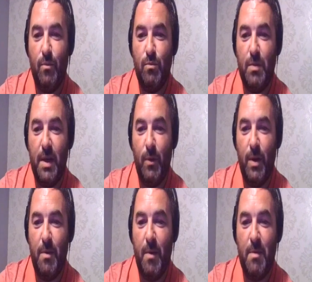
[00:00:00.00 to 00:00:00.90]
he
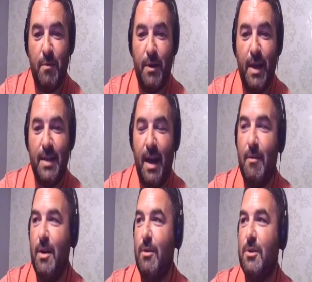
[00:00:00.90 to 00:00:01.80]
will be with me for the next half
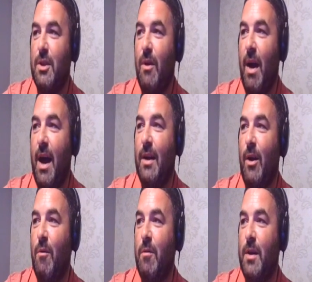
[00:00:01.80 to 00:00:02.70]
an hour or so, and
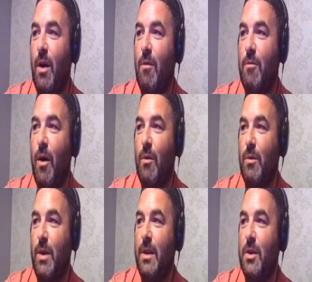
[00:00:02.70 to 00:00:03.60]
hopefully going
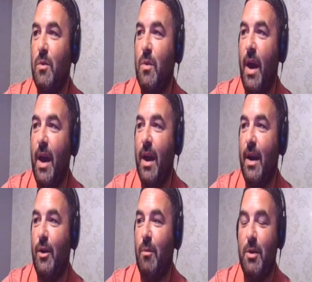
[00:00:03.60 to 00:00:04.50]
forward we'll do
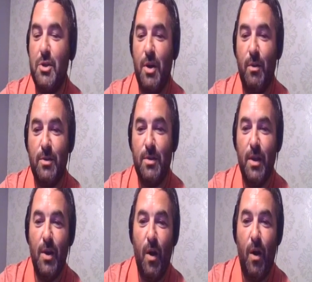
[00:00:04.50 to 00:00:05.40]
a couple of shows,
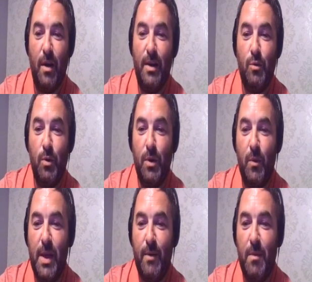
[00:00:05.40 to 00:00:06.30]
or at least one a
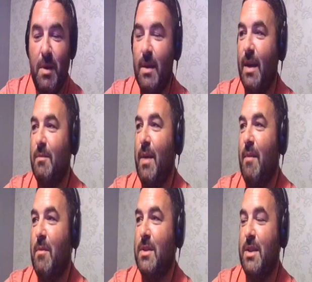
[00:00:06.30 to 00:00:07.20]
week with me,
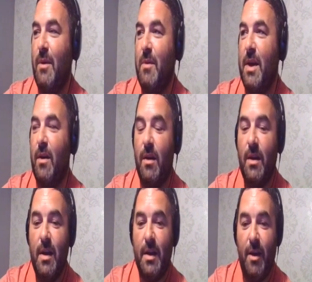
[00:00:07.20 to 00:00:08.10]
and we'll see how we get on.
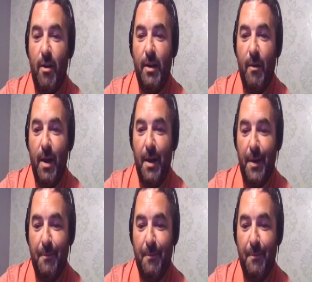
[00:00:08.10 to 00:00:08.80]
Ciaran, how are you?